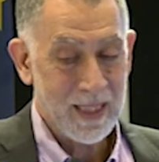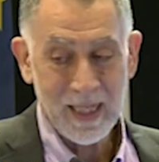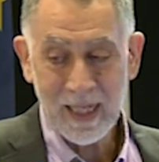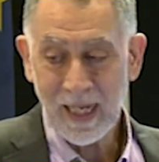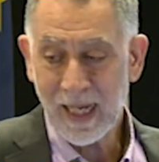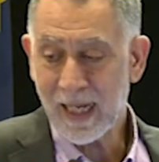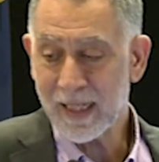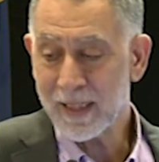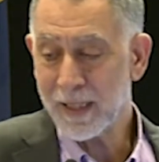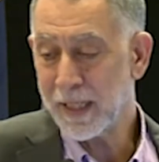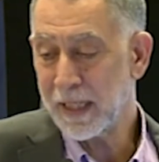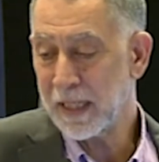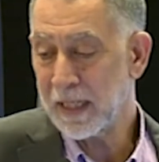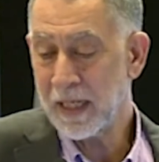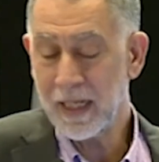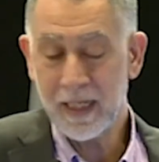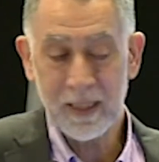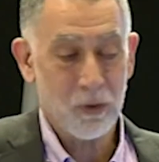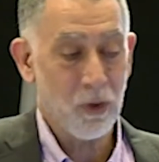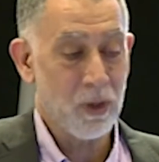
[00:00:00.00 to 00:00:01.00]
And
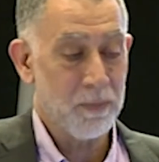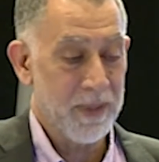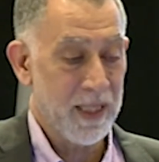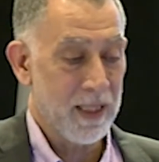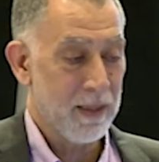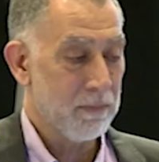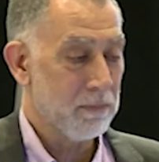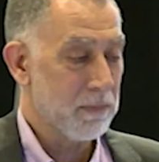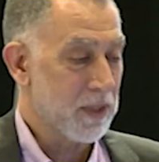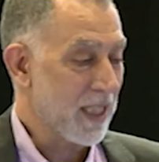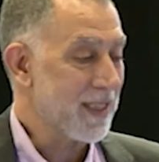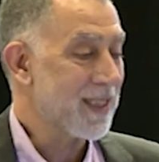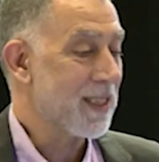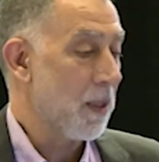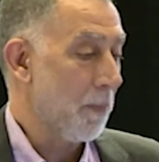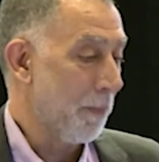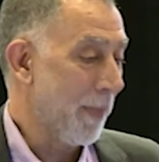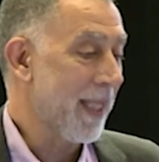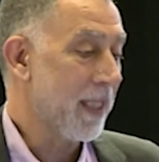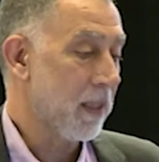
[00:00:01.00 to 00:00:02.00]
he told me,
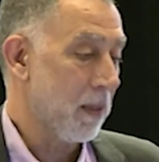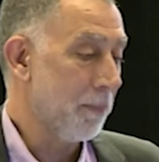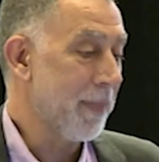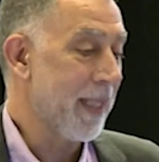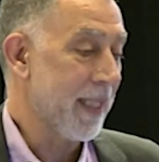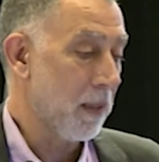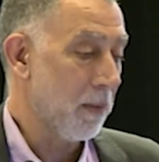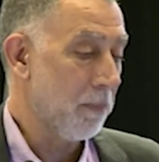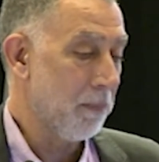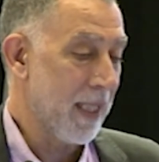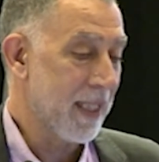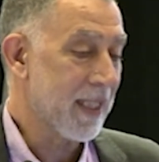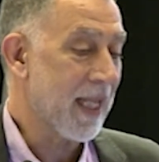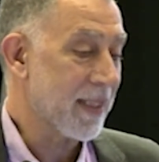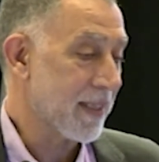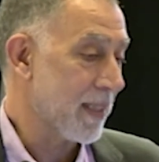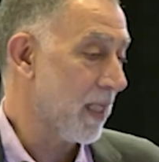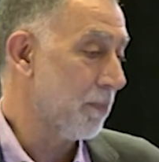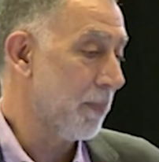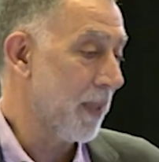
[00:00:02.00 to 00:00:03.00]
just meet
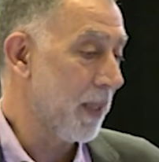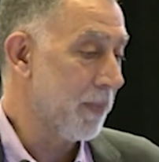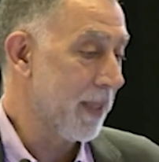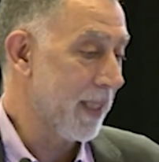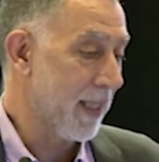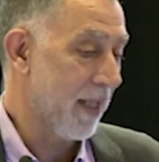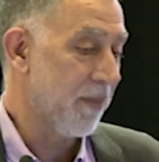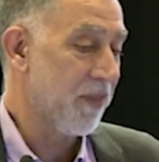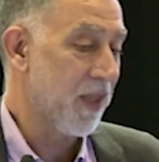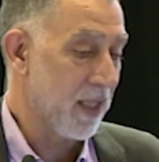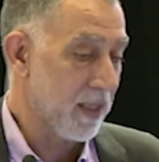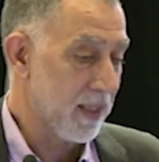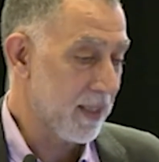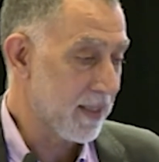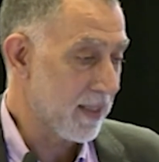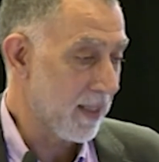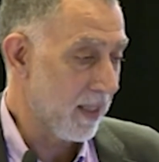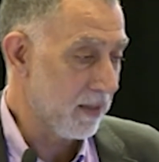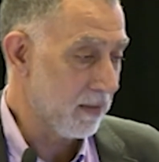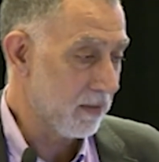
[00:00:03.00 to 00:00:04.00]
Hassan Bibi and then
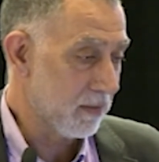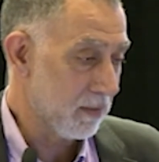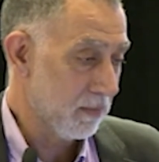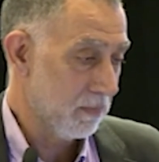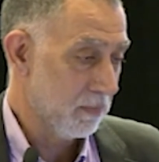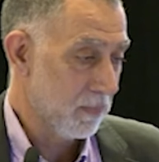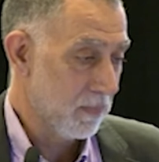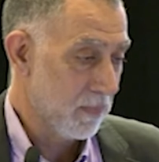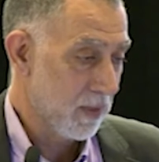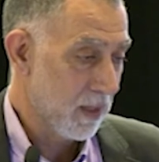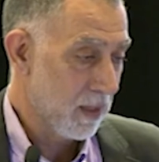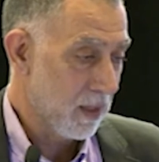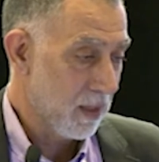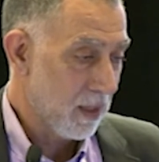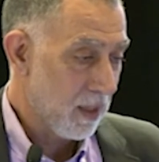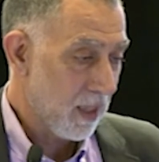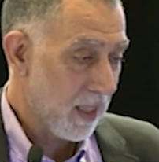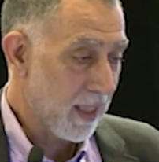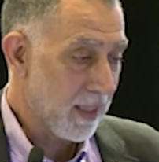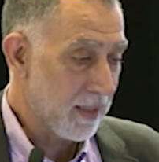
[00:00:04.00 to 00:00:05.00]
decide.
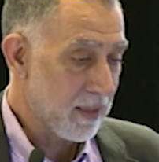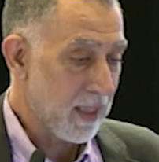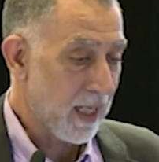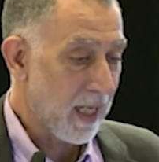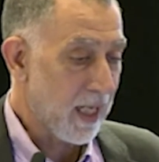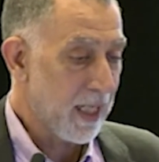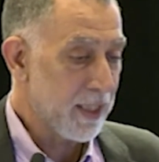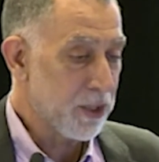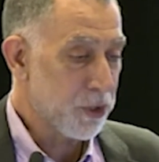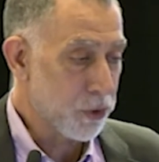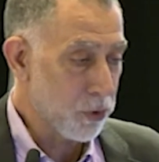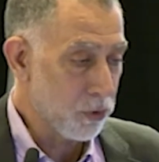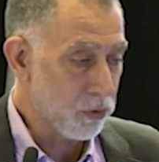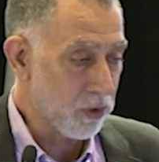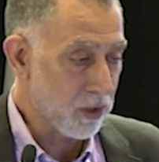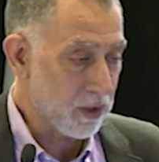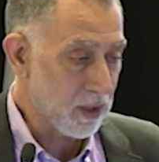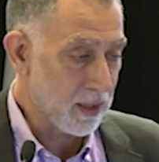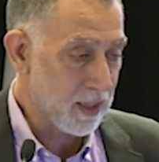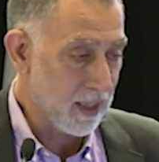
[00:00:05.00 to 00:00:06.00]
And I should
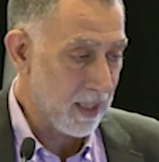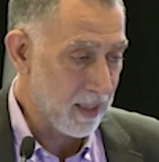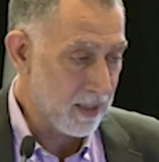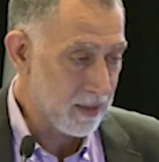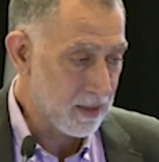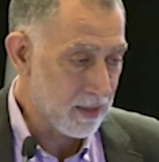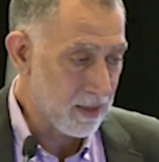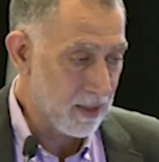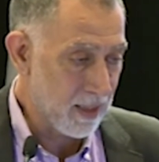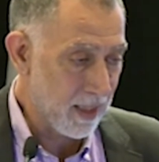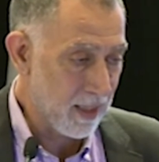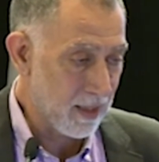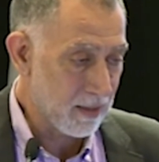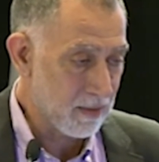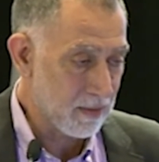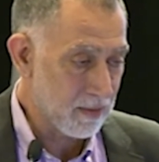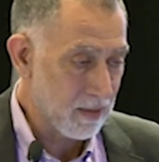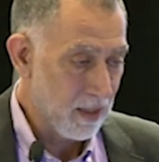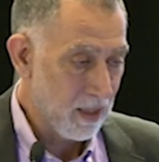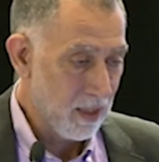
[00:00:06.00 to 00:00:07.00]
recognize
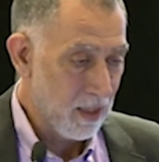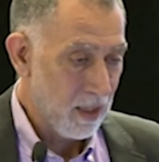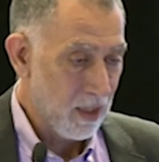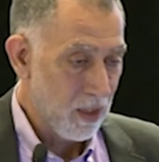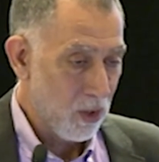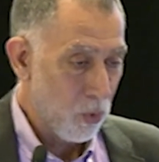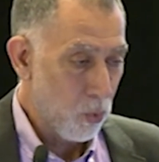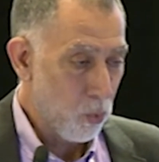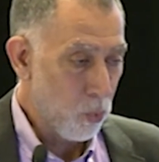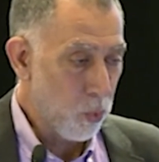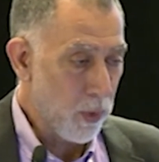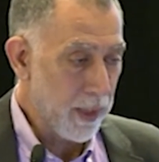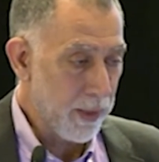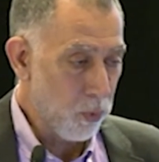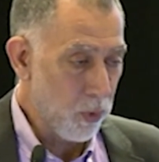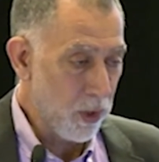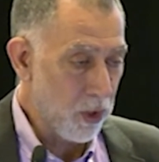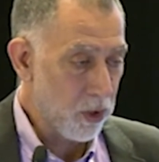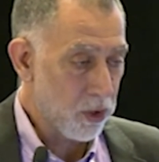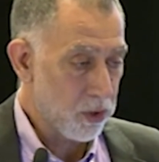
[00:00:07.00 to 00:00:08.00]
that we
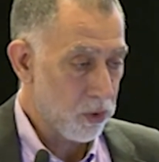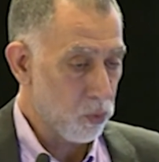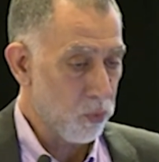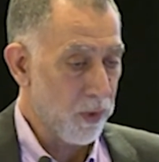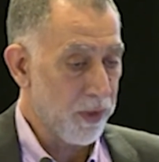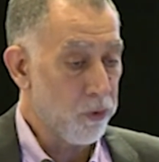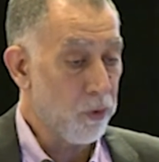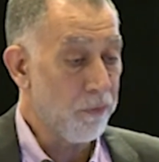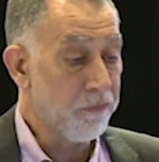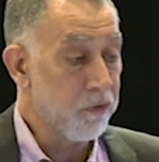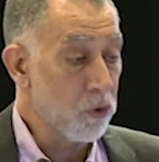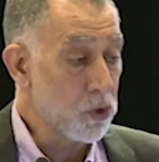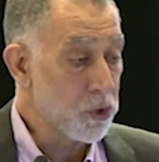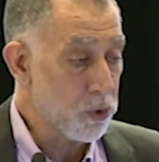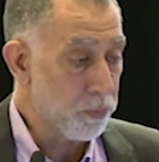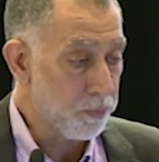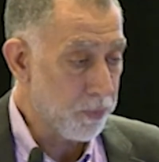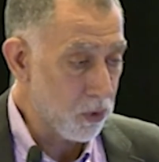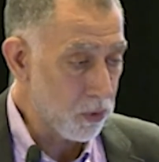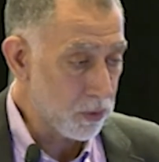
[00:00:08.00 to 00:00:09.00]
worked with the full
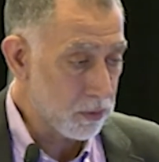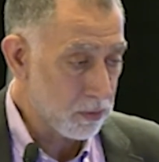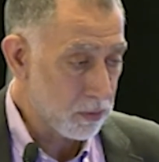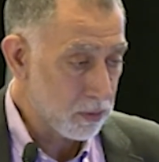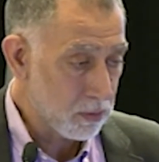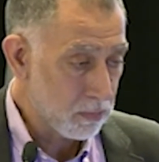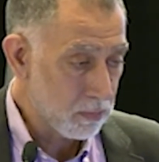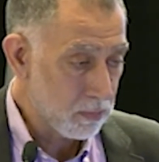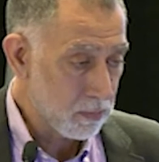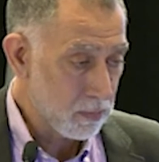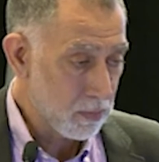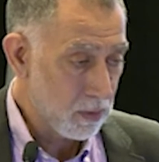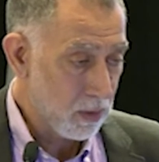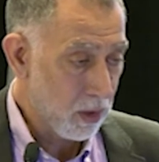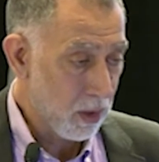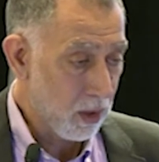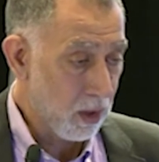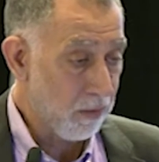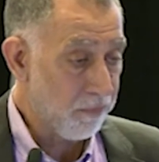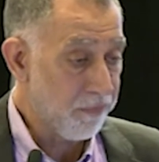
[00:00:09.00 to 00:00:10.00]
support
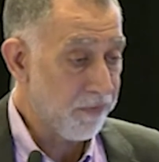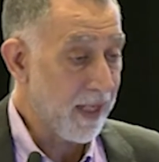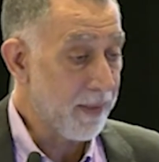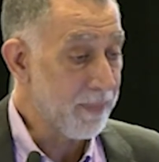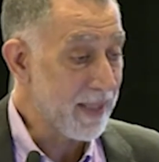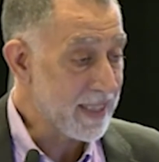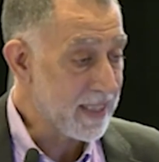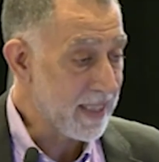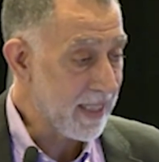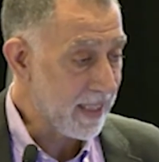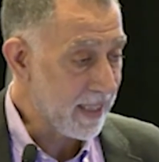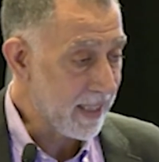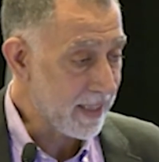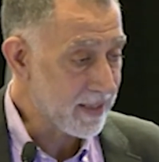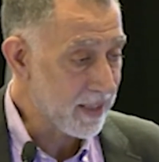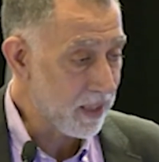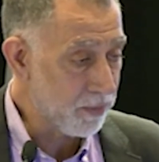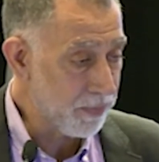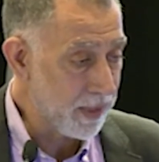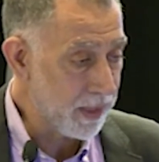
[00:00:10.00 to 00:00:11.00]
of MSD and
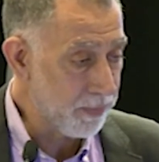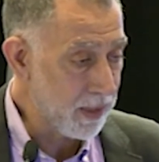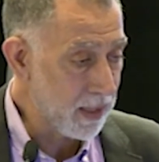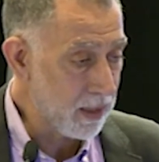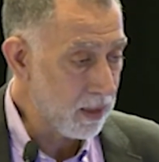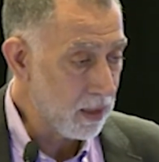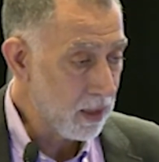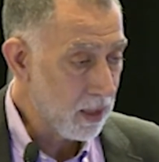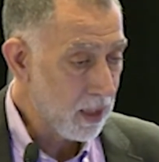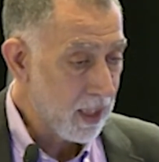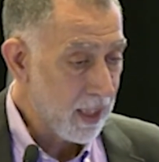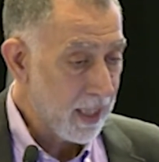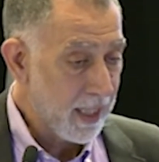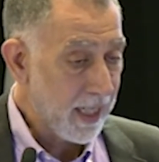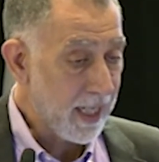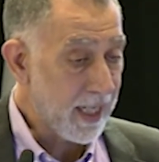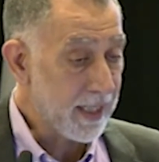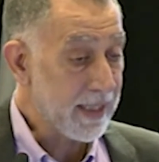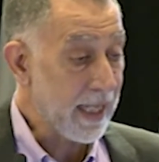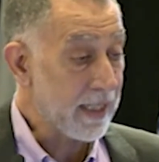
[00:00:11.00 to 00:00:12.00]
Hassan Bibi.
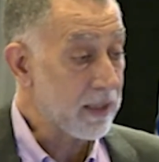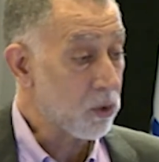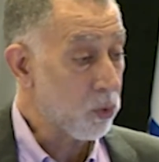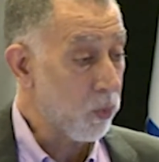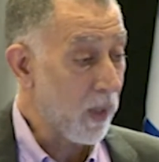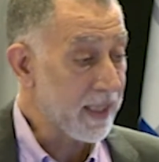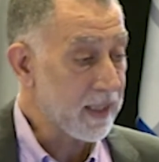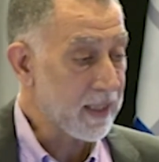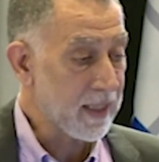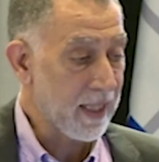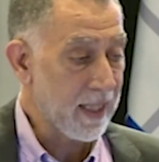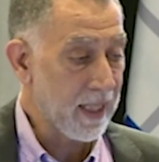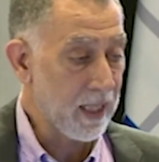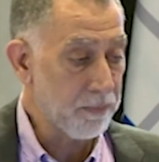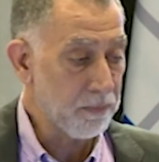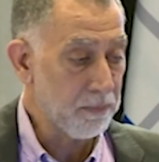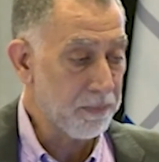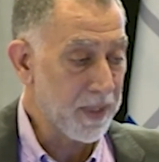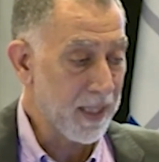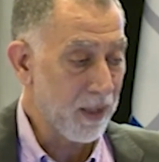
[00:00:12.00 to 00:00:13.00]
And at one
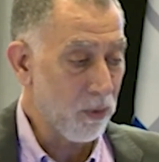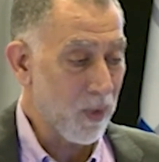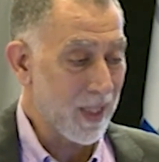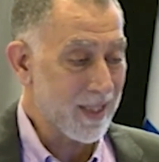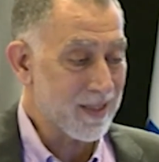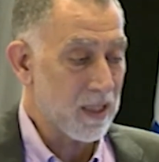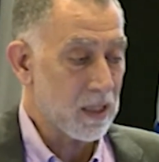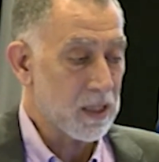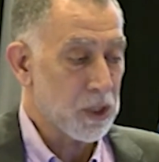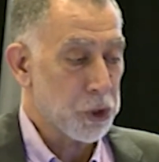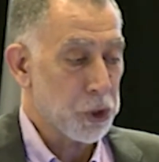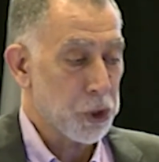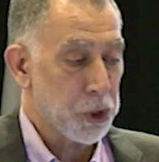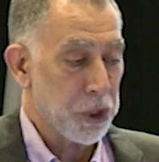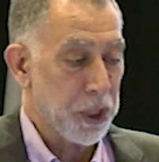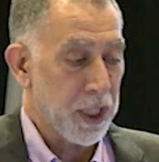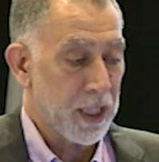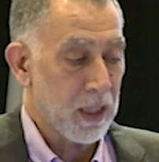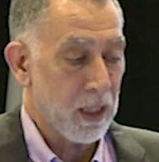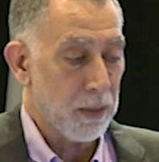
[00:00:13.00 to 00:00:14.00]
time, there was a
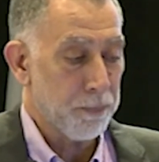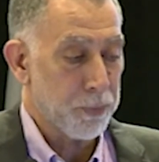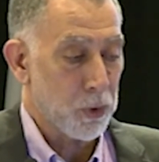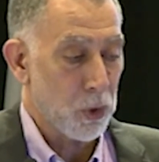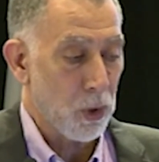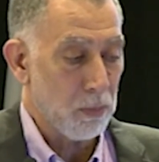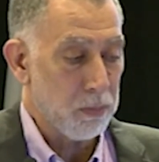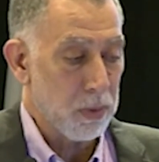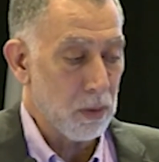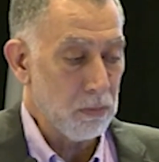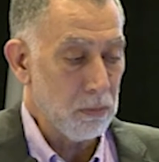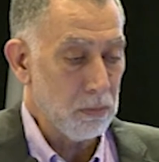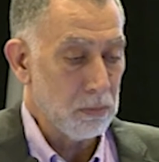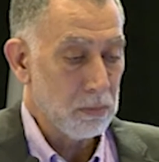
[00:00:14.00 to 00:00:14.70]
tricky problem.